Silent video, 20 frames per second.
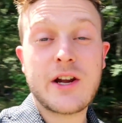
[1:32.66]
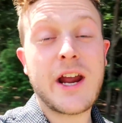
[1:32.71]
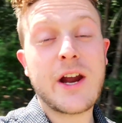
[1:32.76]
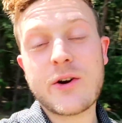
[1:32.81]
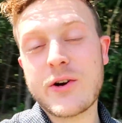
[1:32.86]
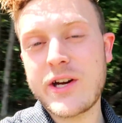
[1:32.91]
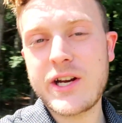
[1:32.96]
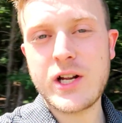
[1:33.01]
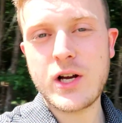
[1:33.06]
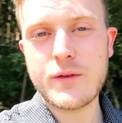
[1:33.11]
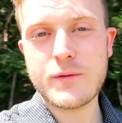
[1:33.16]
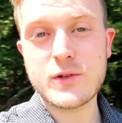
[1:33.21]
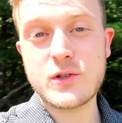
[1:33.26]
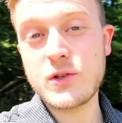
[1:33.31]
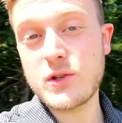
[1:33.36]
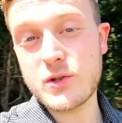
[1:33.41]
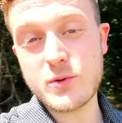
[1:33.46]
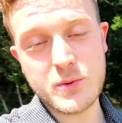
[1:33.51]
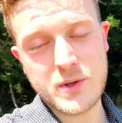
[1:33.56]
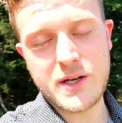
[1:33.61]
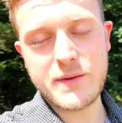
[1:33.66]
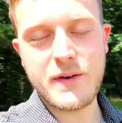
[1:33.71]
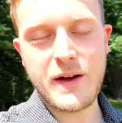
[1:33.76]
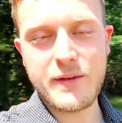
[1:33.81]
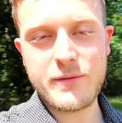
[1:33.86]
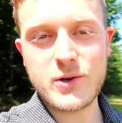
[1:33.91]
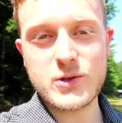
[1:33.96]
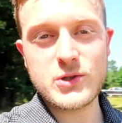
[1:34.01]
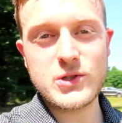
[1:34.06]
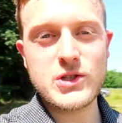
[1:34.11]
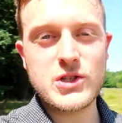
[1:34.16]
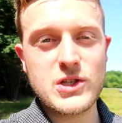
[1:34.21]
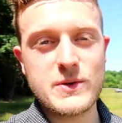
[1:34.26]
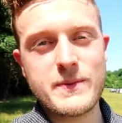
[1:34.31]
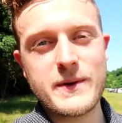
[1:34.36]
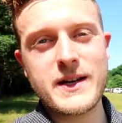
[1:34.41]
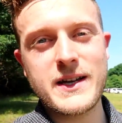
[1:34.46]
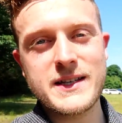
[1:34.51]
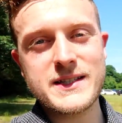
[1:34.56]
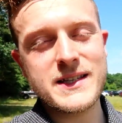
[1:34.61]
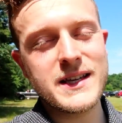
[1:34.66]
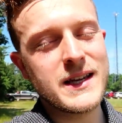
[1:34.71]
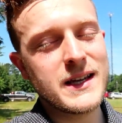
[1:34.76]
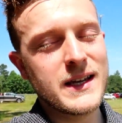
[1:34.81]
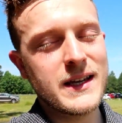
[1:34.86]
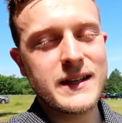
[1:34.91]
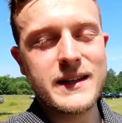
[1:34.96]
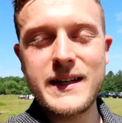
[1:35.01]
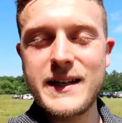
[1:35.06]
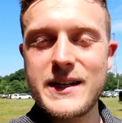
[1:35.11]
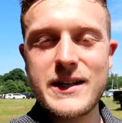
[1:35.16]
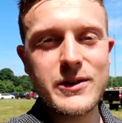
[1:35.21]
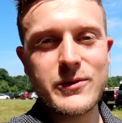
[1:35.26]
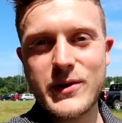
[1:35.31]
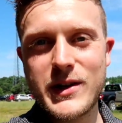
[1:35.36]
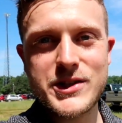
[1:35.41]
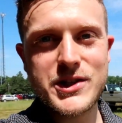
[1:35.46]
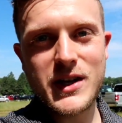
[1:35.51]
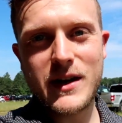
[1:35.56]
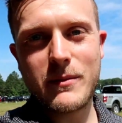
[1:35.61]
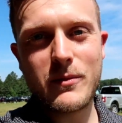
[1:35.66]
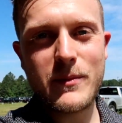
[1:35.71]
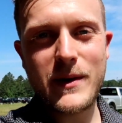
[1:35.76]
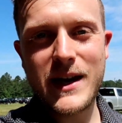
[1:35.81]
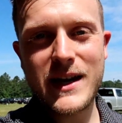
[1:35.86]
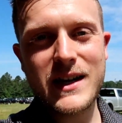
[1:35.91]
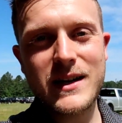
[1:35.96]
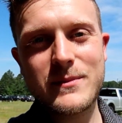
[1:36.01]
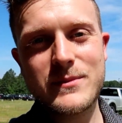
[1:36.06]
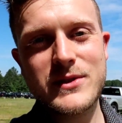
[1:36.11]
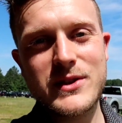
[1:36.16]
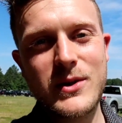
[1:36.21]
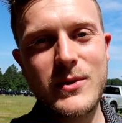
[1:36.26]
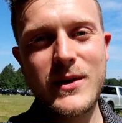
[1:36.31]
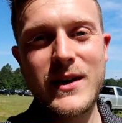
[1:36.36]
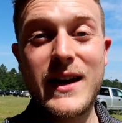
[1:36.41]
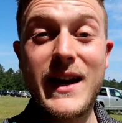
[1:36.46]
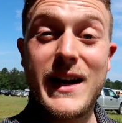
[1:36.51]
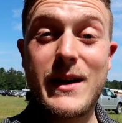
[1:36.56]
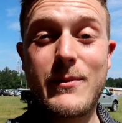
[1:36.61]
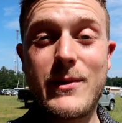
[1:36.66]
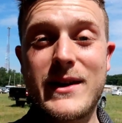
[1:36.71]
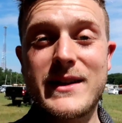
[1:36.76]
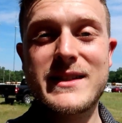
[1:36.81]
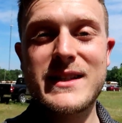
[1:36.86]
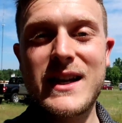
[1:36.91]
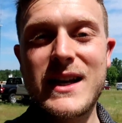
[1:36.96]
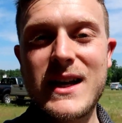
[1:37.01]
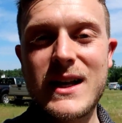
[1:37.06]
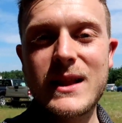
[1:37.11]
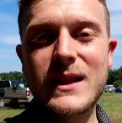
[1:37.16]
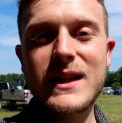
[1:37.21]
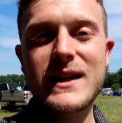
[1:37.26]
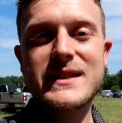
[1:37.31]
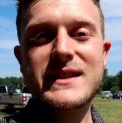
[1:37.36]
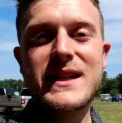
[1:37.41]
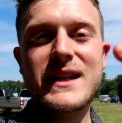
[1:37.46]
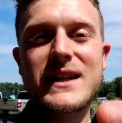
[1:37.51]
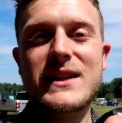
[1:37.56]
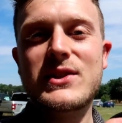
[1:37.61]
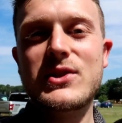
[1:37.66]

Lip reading: carrying over to the 2500s just because they did a great job of making them. So anyways, let's get